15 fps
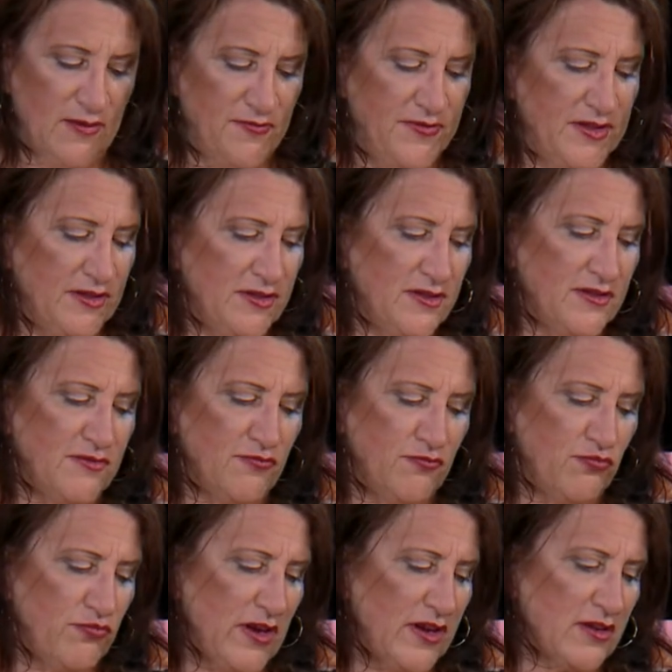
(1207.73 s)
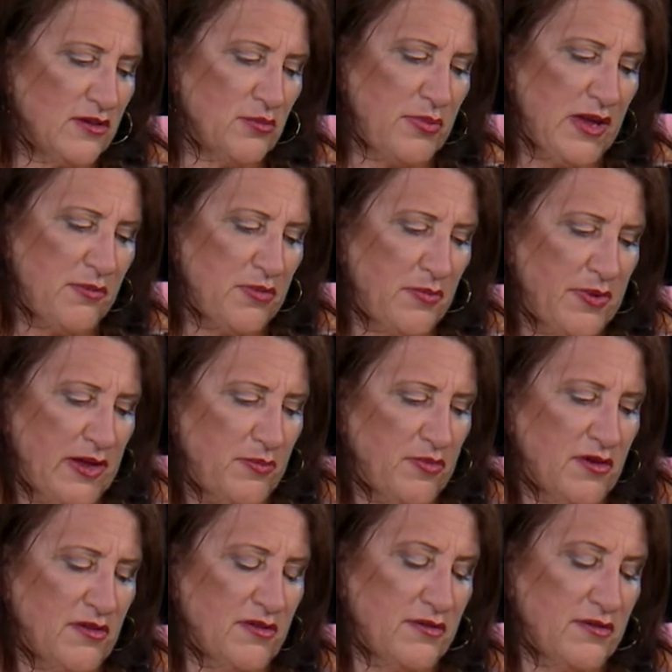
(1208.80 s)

This is regular paper paper.